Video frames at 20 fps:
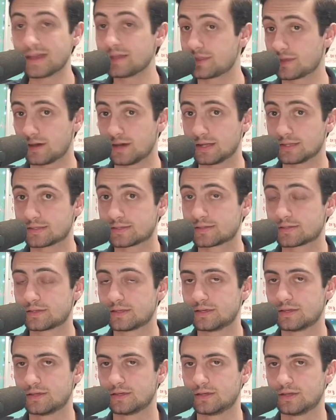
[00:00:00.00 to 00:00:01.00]
thoughts
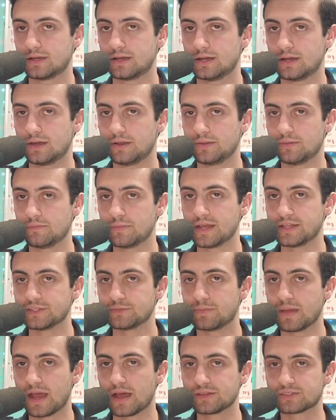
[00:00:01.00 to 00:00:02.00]
on men's
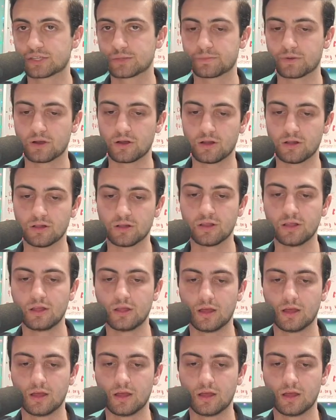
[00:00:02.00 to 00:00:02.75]
basketball